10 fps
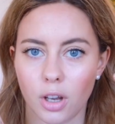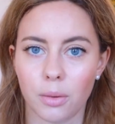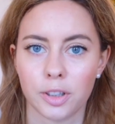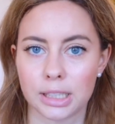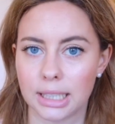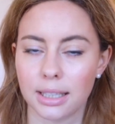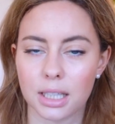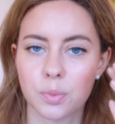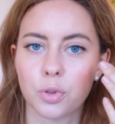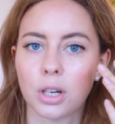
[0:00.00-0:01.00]
obviously
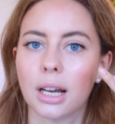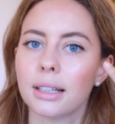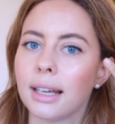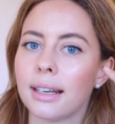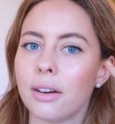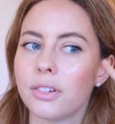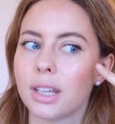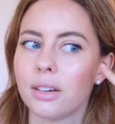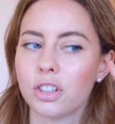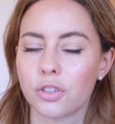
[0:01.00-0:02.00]
this product and
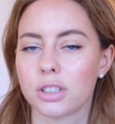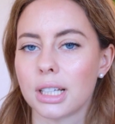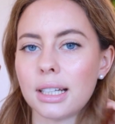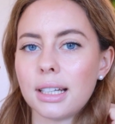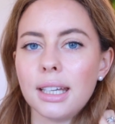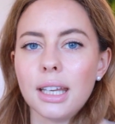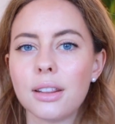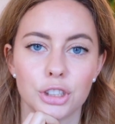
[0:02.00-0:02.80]
everything which was underneath.